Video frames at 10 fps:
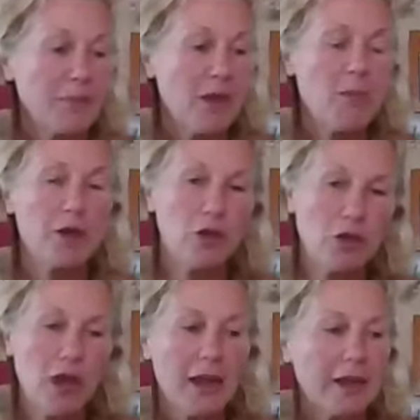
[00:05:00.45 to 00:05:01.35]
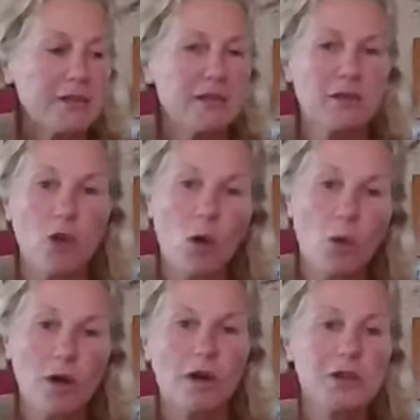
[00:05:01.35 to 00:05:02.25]
among your clients and
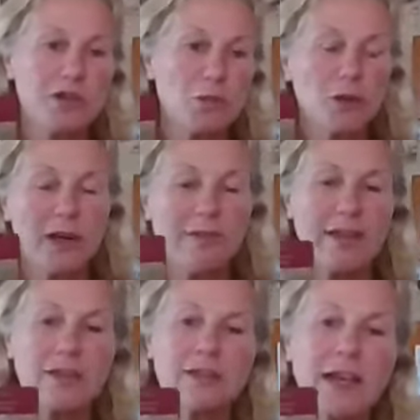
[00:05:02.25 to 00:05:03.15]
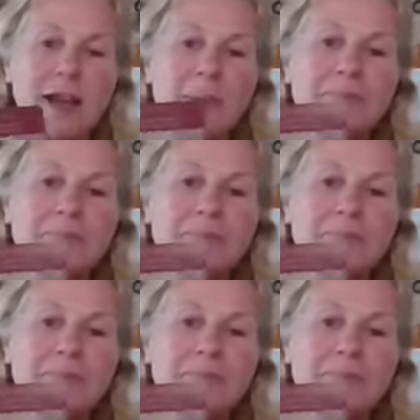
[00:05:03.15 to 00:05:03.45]
coworkers or whatever that looks like,